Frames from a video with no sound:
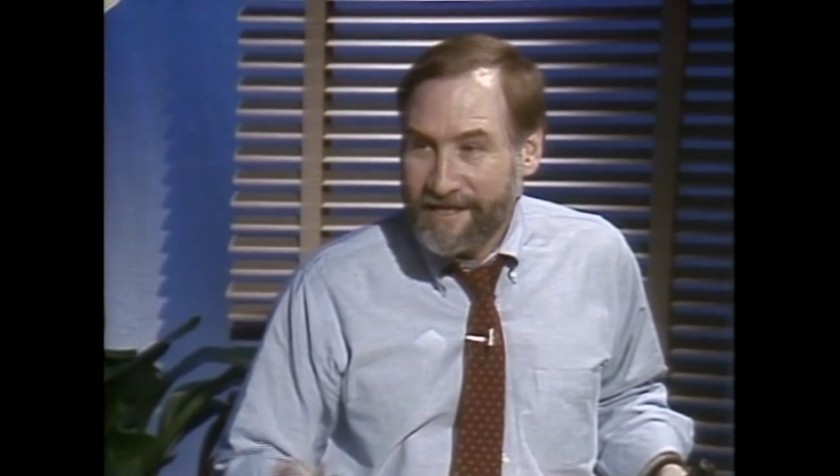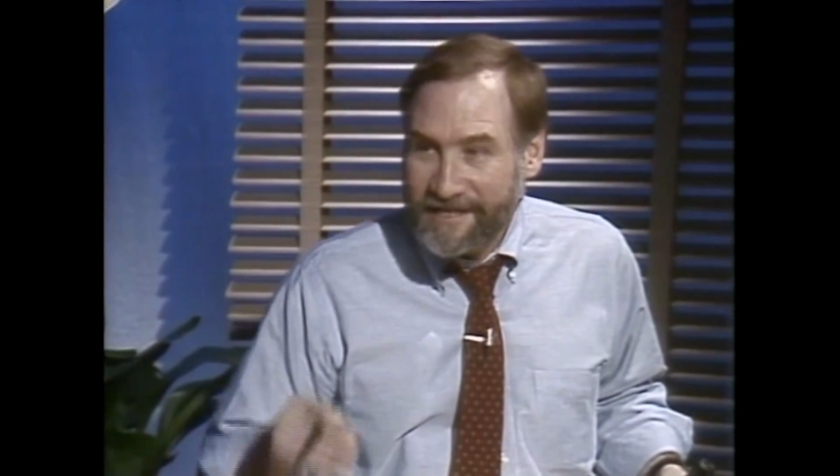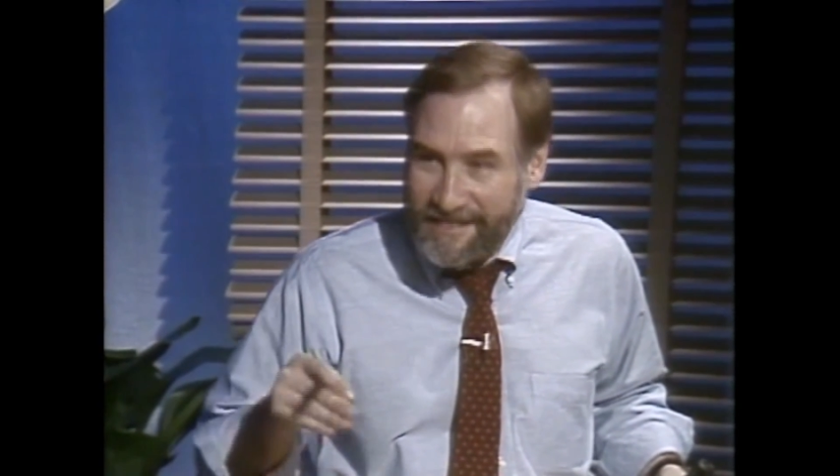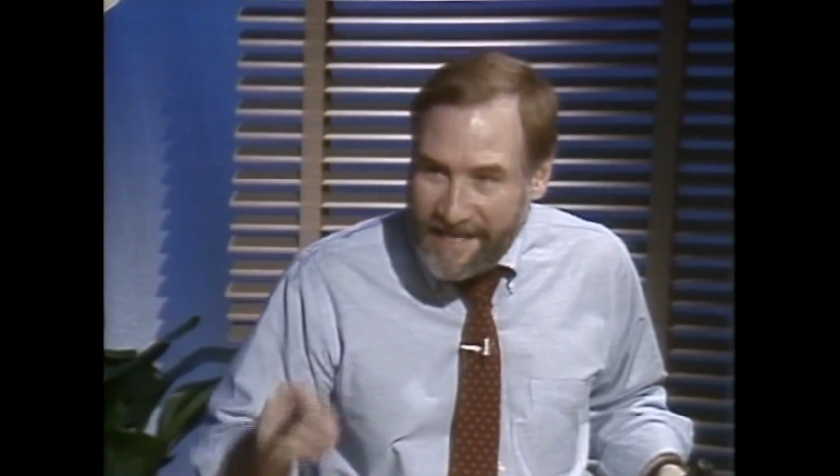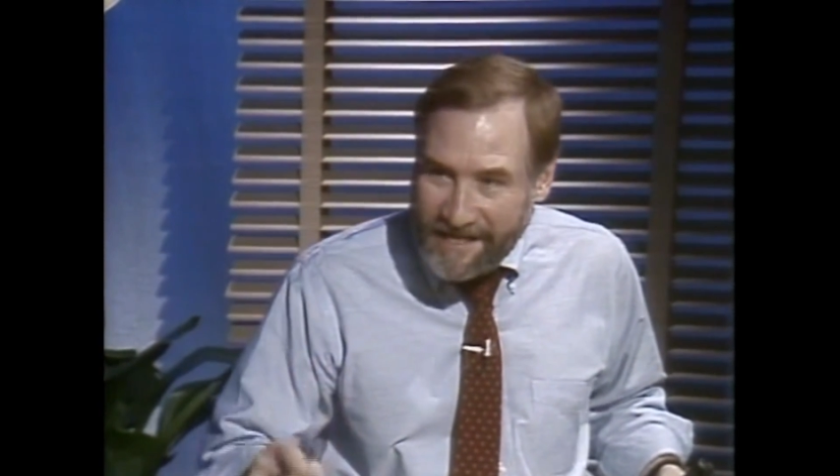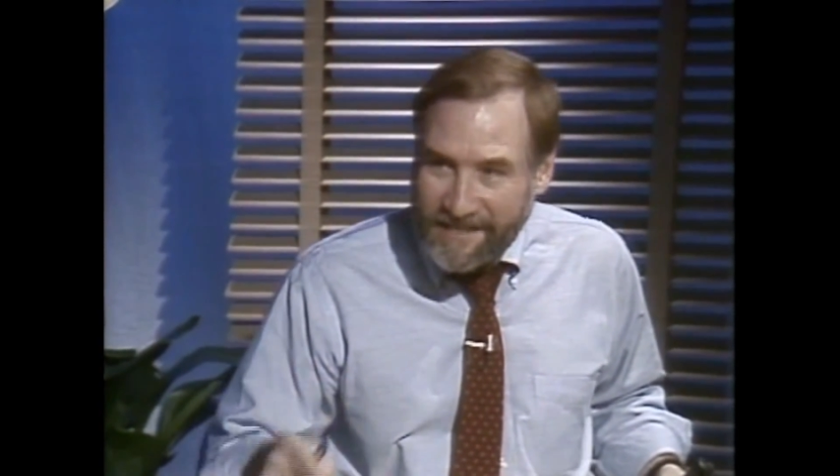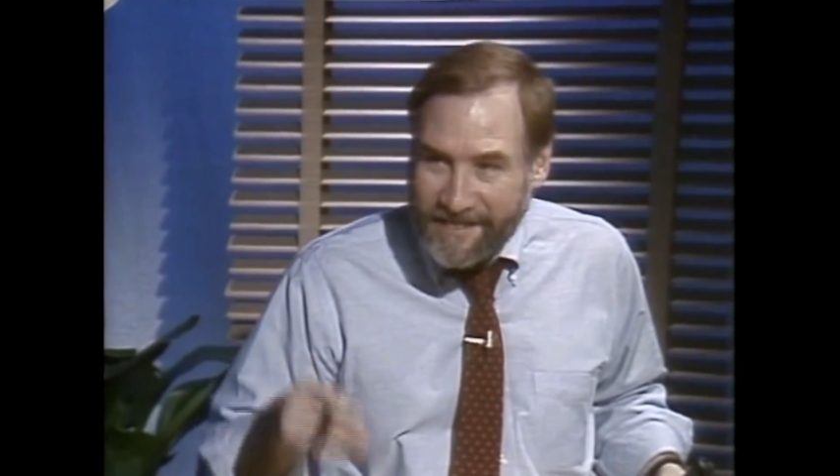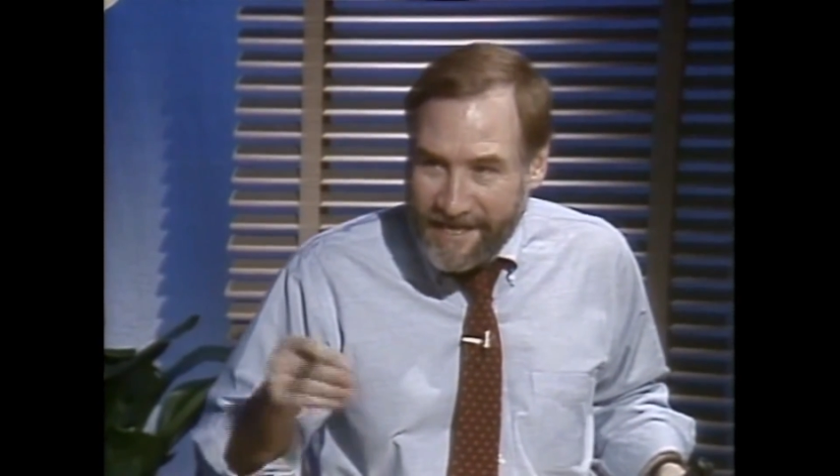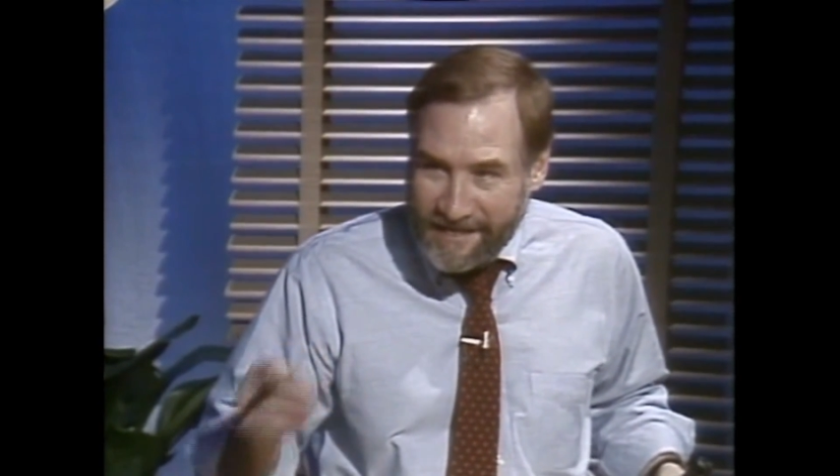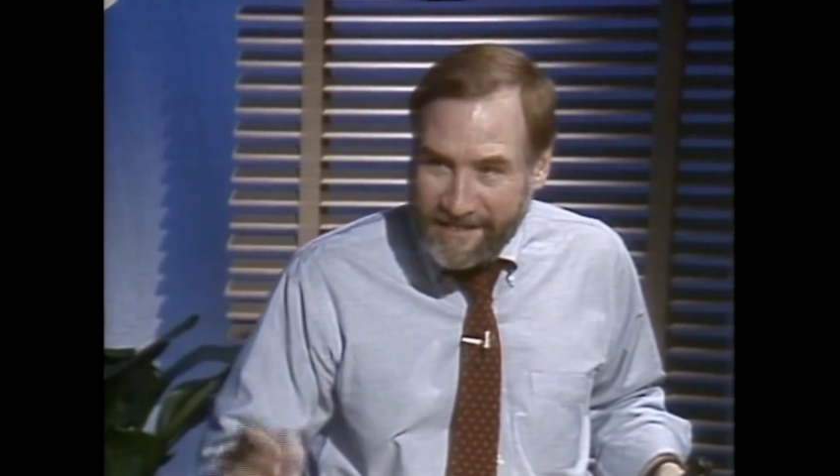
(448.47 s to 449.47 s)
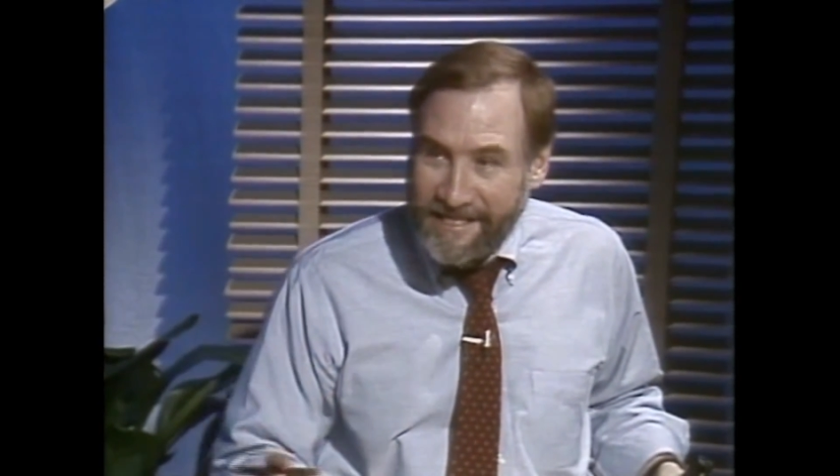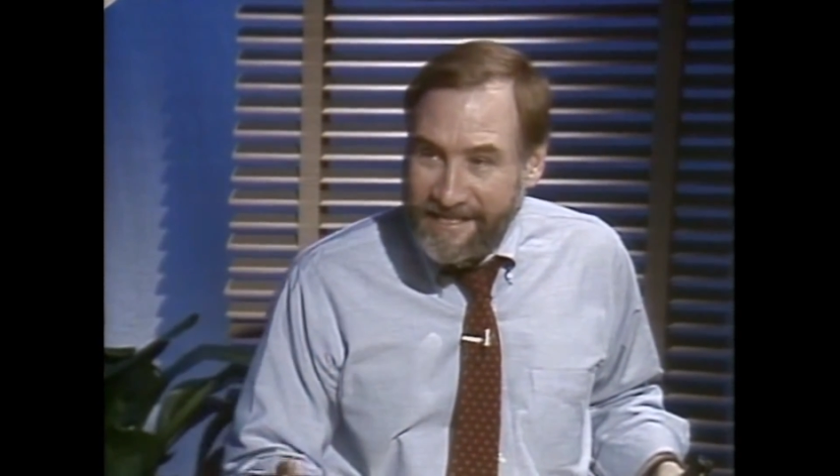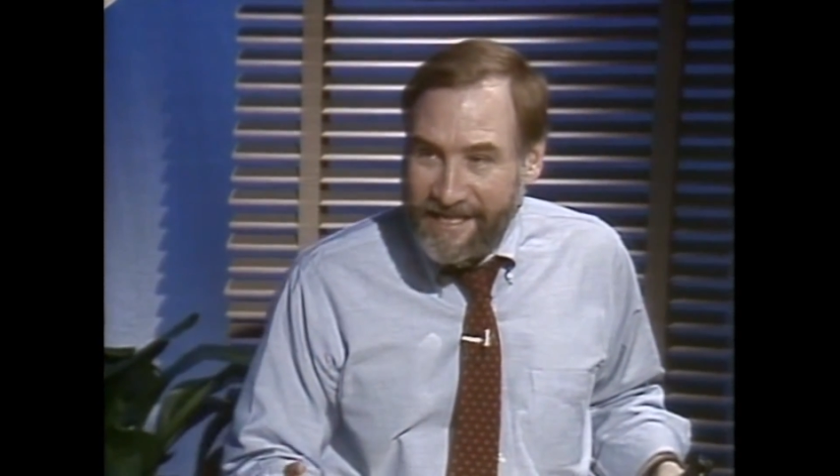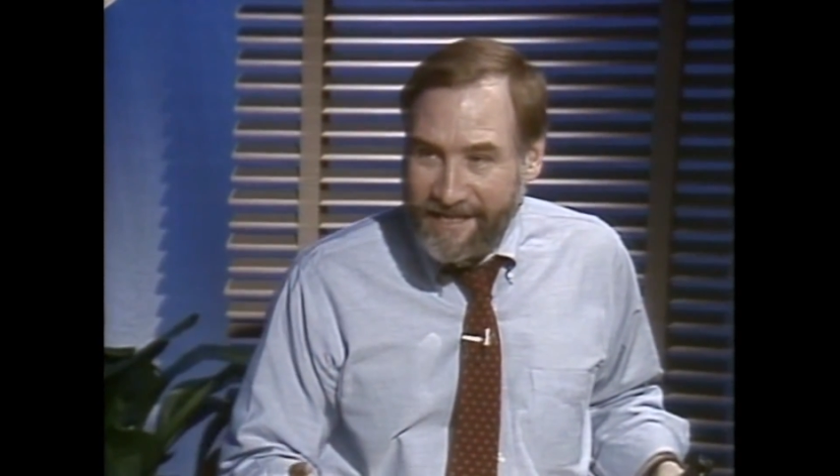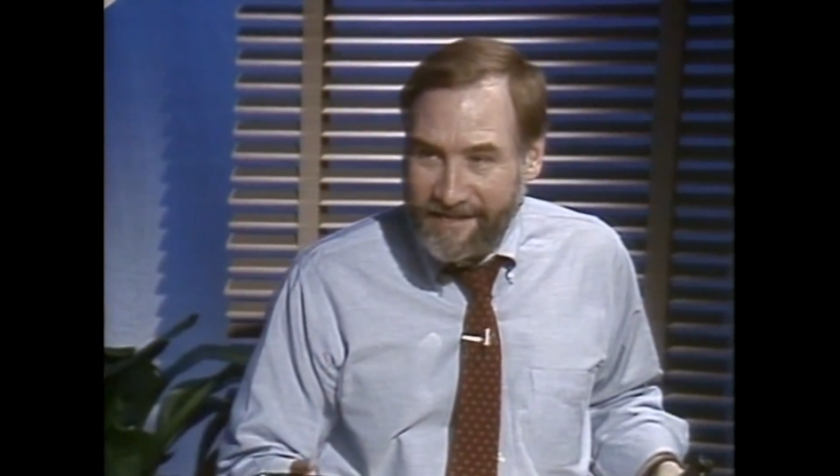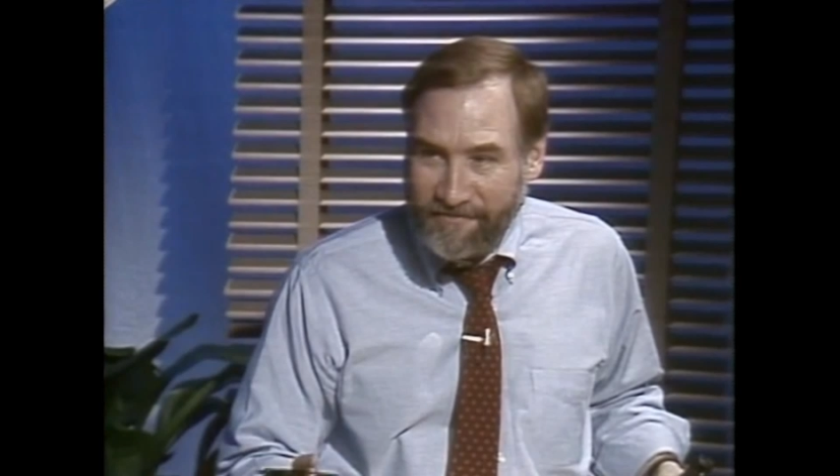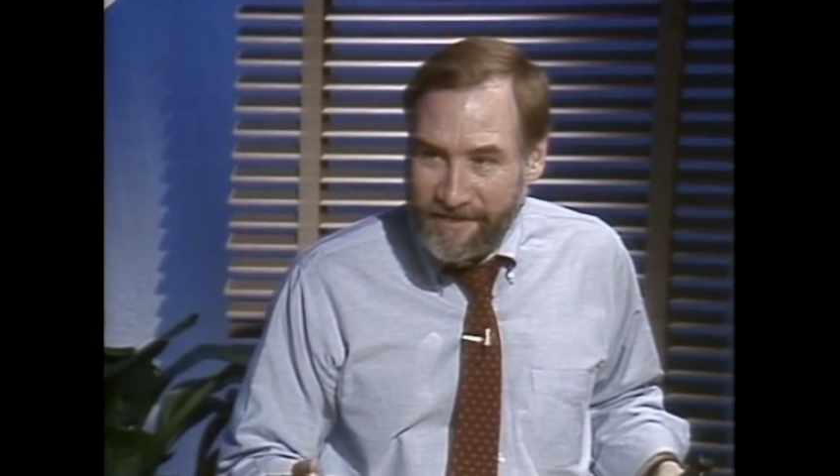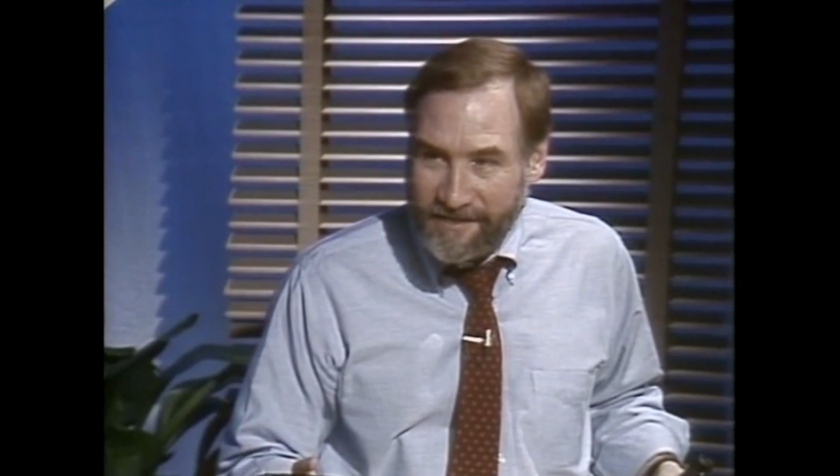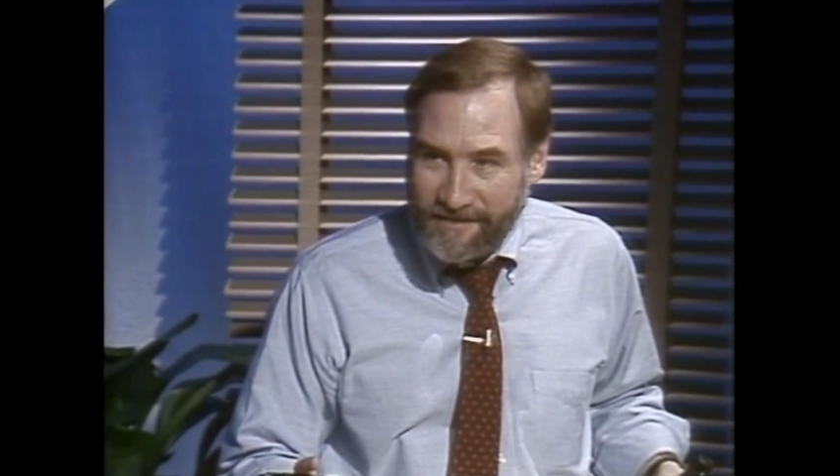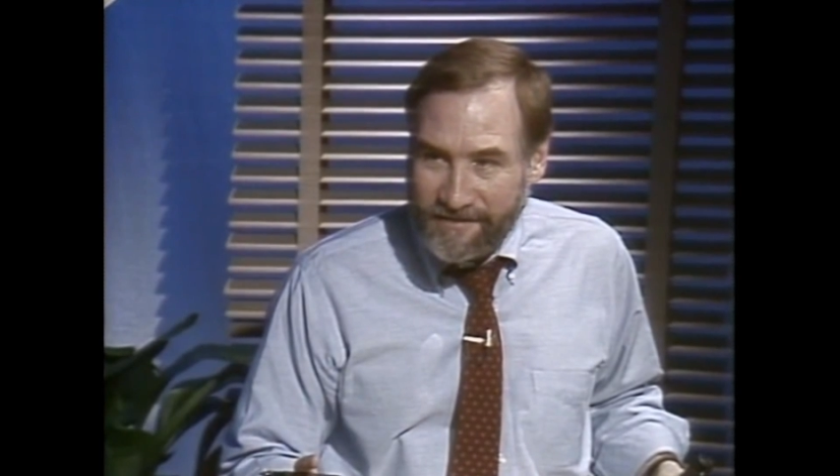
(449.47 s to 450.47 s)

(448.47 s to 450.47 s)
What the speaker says: the day-to-day detail that we